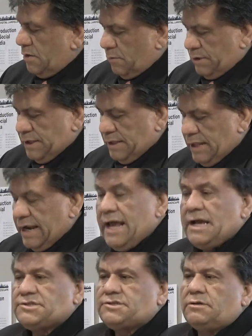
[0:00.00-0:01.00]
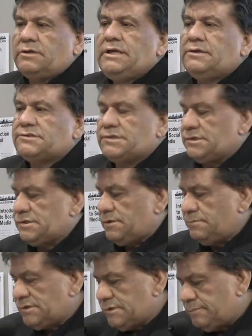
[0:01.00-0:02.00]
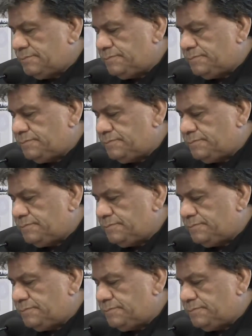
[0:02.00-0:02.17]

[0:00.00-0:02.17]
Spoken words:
within the national legal systems.